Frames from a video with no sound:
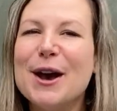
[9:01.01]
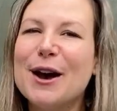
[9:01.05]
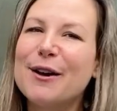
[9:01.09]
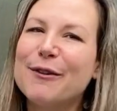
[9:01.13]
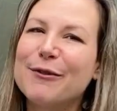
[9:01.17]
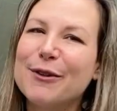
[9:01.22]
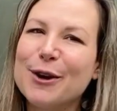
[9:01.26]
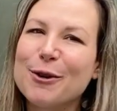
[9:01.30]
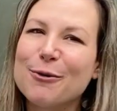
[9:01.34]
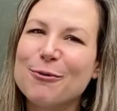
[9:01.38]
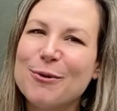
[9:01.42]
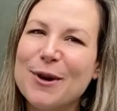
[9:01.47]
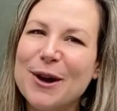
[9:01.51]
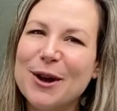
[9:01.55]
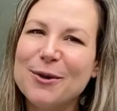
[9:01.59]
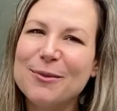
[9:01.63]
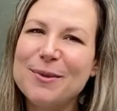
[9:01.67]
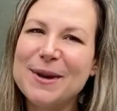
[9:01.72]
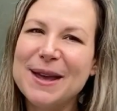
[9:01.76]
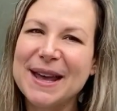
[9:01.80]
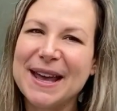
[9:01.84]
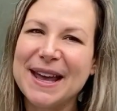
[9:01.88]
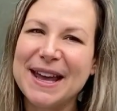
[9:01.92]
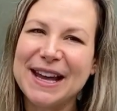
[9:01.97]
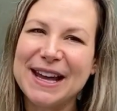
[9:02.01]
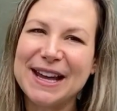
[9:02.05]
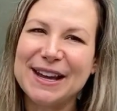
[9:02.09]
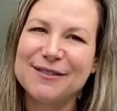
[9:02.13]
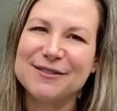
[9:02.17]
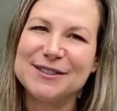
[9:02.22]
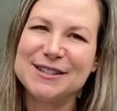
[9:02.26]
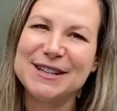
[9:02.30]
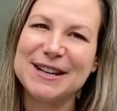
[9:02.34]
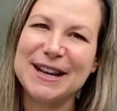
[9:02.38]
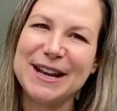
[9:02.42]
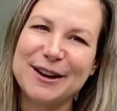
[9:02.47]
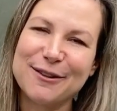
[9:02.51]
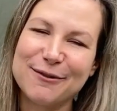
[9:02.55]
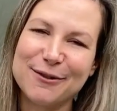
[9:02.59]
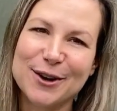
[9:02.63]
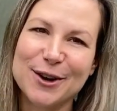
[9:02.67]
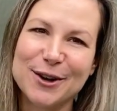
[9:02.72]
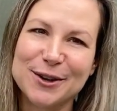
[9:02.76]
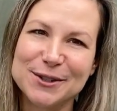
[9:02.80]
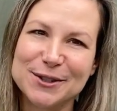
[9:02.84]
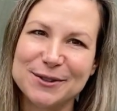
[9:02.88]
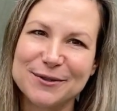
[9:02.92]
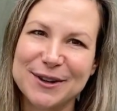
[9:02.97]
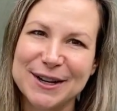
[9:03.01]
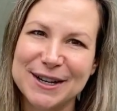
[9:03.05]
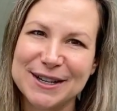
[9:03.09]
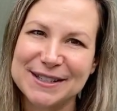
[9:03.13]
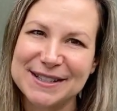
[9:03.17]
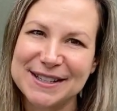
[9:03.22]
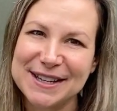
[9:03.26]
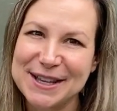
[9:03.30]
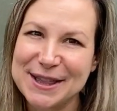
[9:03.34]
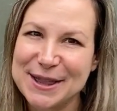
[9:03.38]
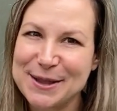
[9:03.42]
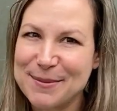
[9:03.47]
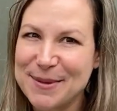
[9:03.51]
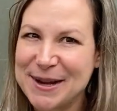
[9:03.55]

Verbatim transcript: of our well-behaved native cultivars in the